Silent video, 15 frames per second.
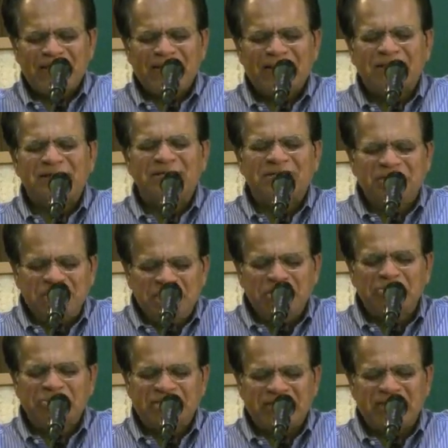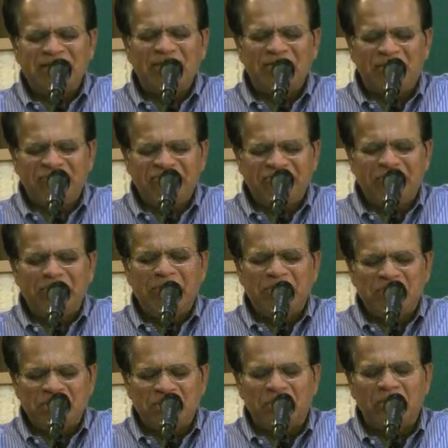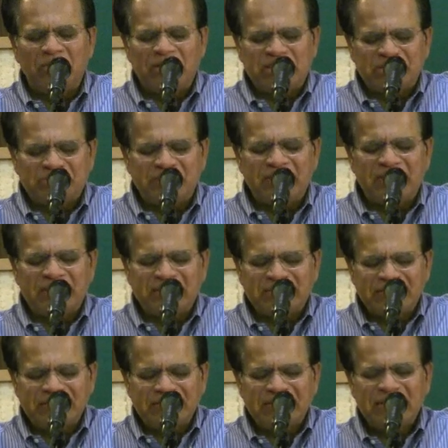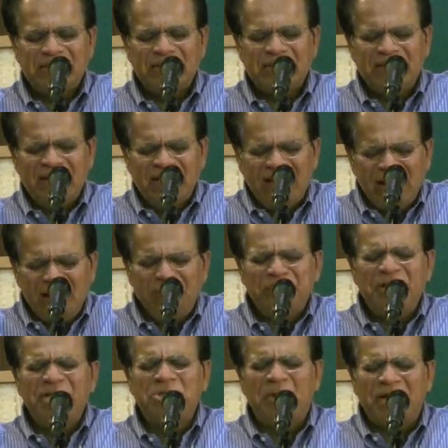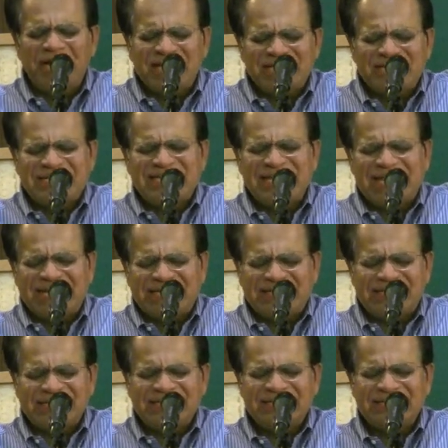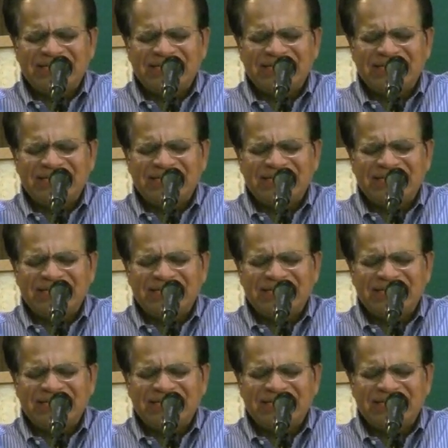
Continuously, Lord, fill me with Your Holy Spirit. Help me to understand